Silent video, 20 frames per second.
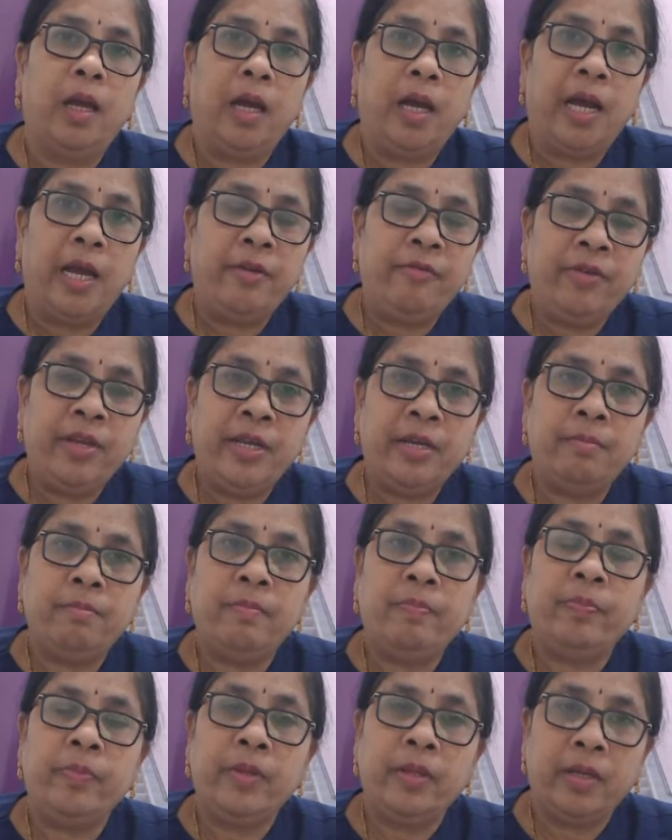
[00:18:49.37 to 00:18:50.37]

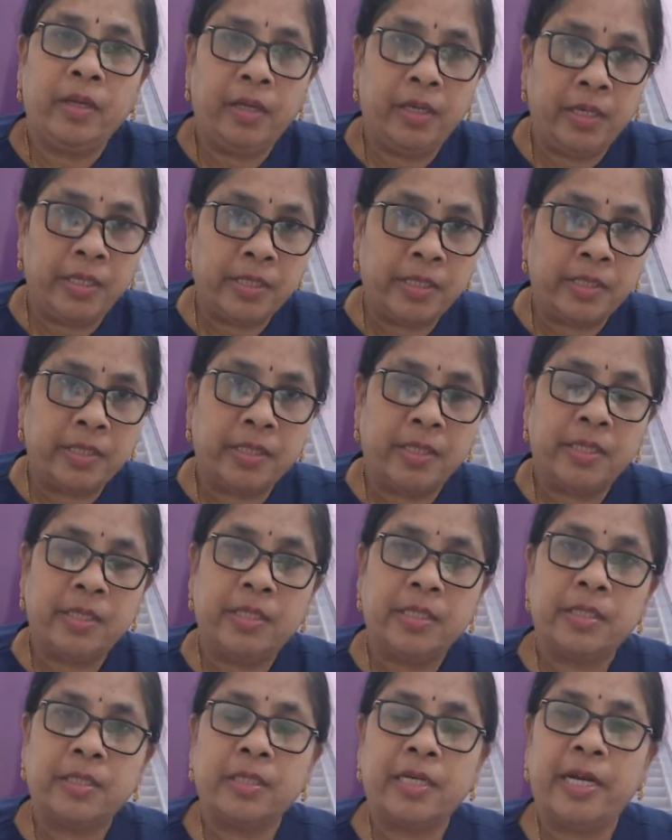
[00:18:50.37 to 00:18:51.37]
IBM is
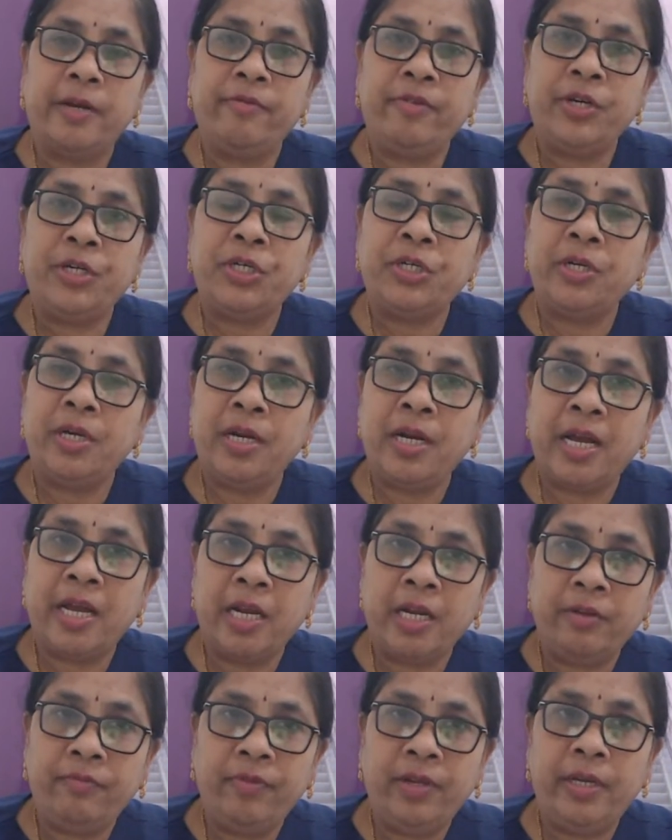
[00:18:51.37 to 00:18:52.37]
conventional
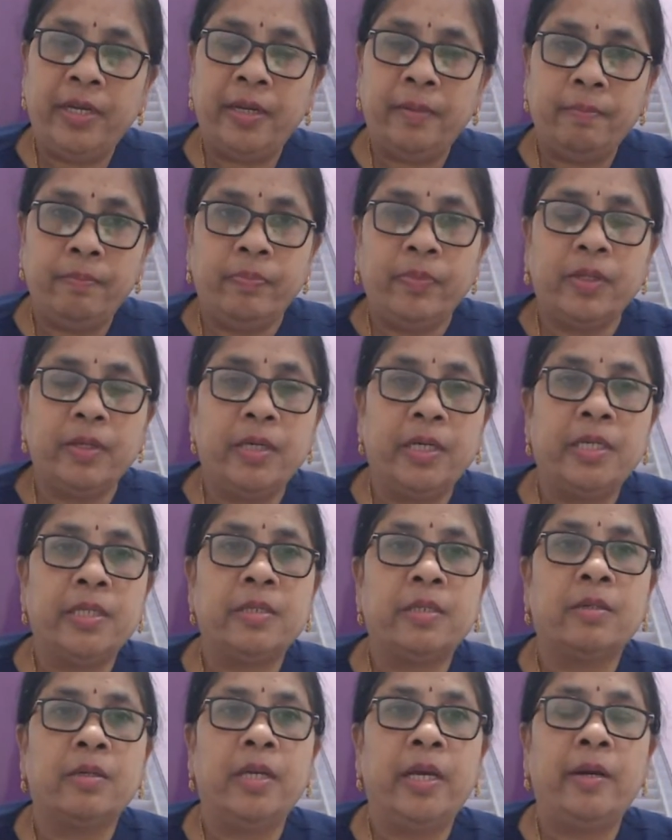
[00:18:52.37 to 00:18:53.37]
IBM
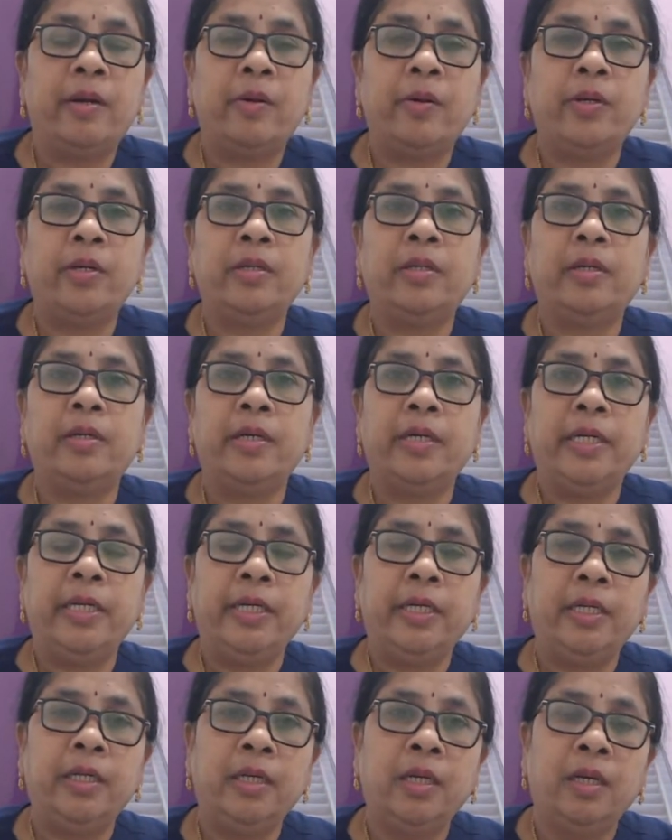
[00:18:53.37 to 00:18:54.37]
is around
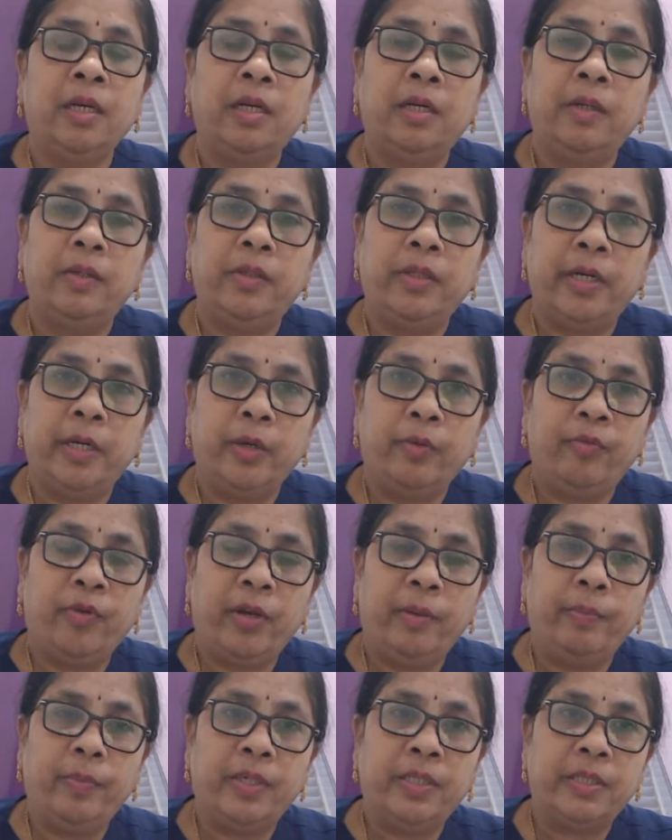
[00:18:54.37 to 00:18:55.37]
30 to
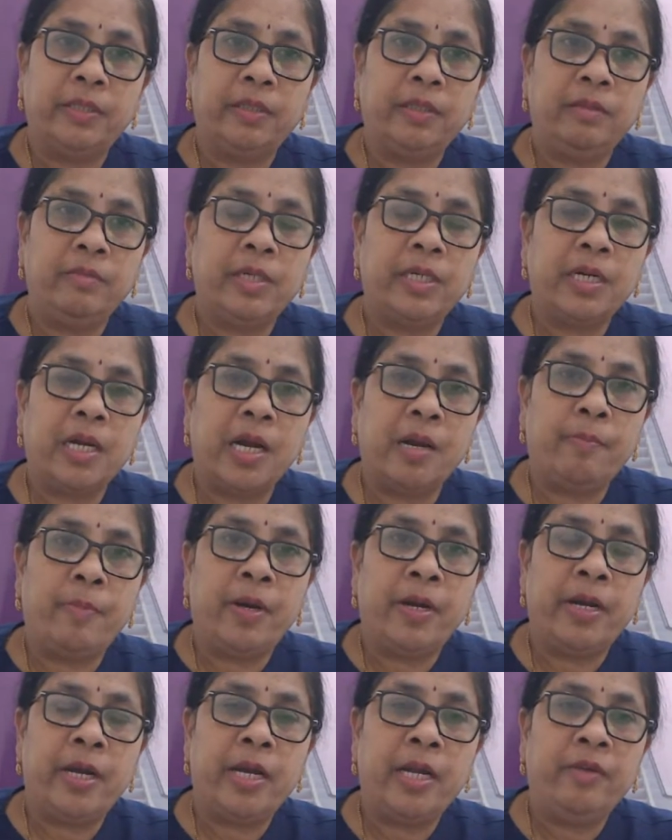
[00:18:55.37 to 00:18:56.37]
35%, but
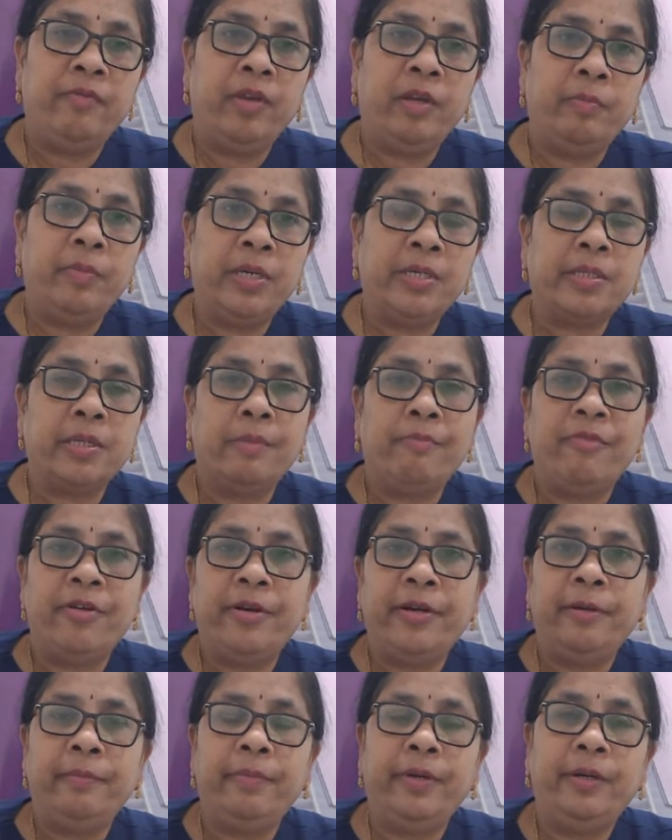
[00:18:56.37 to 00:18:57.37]
Kappa IBM is somewhere
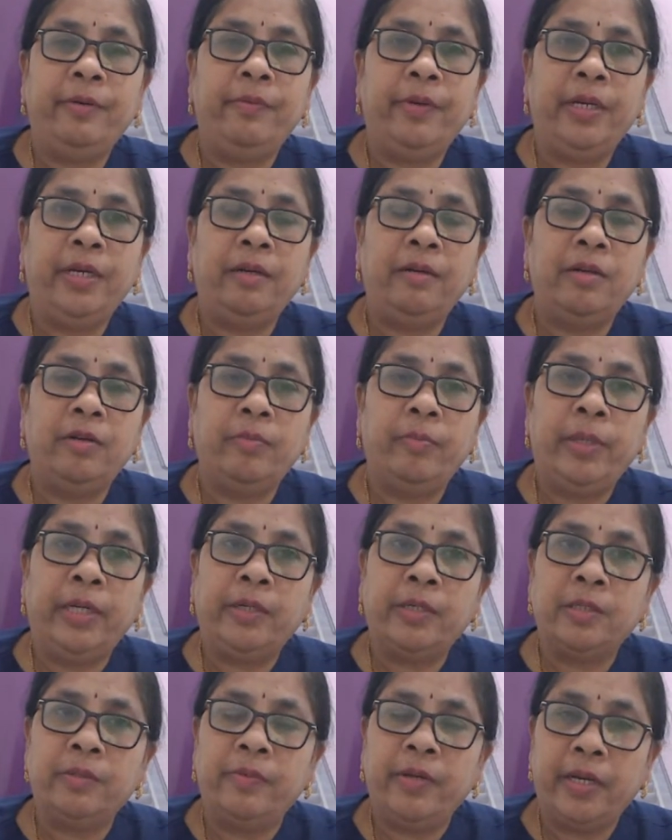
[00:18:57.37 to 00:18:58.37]
in between
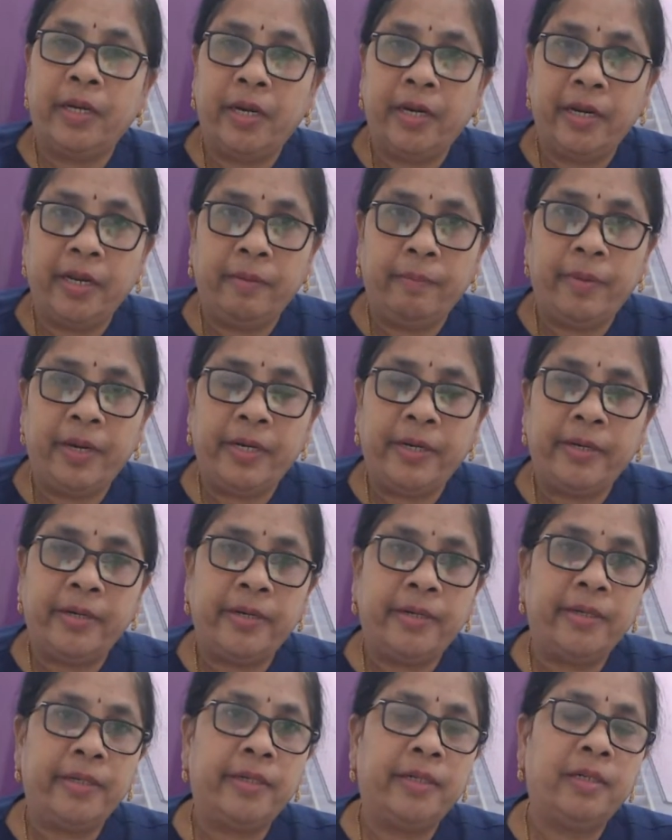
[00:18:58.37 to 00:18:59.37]
because we are getting
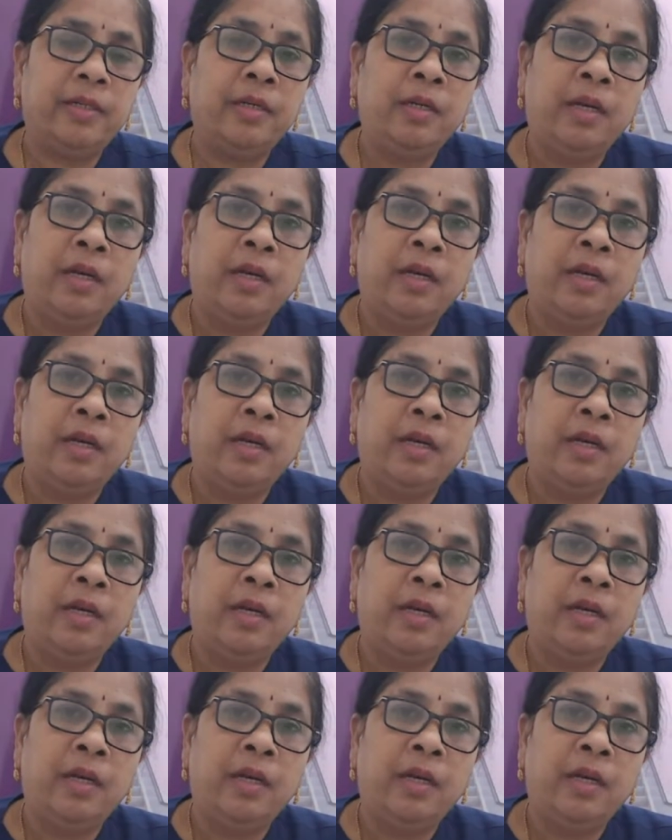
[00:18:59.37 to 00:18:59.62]
better